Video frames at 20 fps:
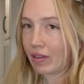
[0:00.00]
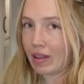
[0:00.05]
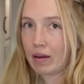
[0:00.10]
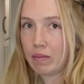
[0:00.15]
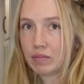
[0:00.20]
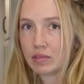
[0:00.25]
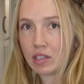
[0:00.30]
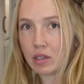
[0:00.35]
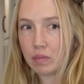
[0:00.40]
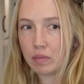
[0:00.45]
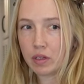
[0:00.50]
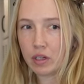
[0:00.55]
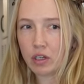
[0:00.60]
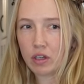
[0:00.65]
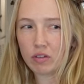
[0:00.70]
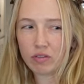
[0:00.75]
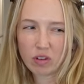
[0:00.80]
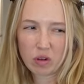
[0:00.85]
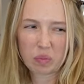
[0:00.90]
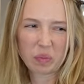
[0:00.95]
them to
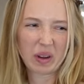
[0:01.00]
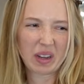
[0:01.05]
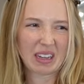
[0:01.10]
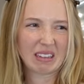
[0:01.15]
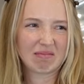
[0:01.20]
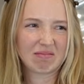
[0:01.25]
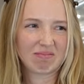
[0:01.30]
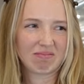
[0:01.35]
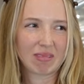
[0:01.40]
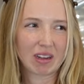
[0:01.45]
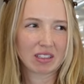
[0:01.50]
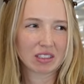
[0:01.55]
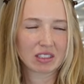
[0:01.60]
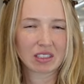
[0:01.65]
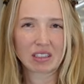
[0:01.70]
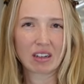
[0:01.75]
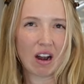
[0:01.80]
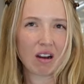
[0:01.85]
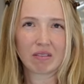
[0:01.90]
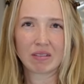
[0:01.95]
maneuver, but
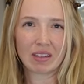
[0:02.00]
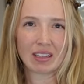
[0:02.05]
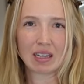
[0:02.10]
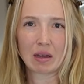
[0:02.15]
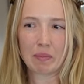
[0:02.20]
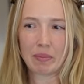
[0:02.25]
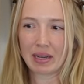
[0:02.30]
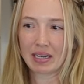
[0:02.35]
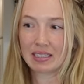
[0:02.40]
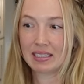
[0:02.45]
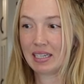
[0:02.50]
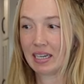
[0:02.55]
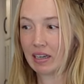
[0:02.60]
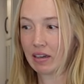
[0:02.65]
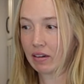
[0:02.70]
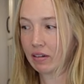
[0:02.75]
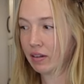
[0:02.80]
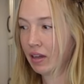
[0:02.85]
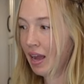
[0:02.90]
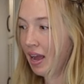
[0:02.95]
that's not really a big
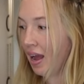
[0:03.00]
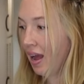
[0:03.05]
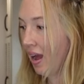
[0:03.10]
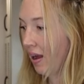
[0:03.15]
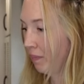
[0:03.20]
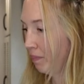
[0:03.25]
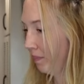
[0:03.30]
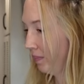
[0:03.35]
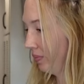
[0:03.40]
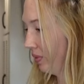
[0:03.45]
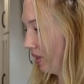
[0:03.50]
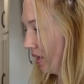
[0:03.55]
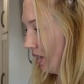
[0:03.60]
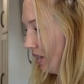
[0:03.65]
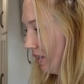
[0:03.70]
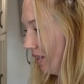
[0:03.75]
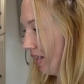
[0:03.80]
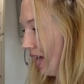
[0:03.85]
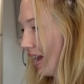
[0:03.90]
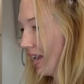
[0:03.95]
deal.
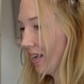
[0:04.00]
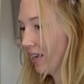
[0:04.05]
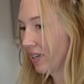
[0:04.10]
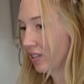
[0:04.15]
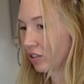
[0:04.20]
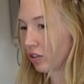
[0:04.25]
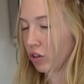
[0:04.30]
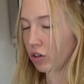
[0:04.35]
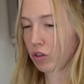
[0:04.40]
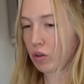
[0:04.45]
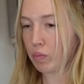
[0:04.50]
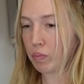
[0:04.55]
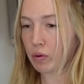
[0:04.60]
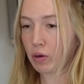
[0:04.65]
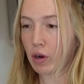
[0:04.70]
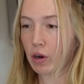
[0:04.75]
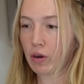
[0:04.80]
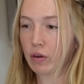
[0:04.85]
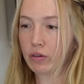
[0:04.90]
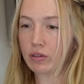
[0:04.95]
The likes or the
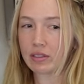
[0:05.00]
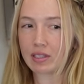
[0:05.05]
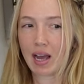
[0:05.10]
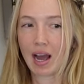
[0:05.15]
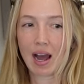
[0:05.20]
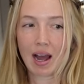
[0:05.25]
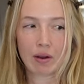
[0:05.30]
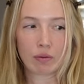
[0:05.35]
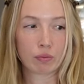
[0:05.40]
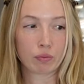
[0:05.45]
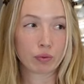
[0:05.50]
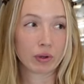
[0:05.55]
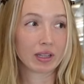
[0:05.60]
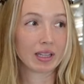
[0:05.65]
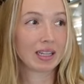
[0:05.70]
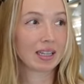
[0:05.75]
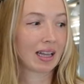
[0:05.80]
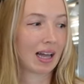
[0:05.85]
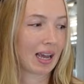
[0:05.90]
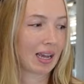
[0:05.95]
pros, I
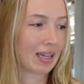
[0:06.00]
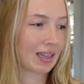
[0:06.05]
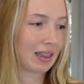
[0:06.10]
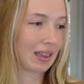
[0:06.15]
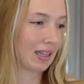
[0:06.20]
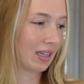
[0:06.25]
really like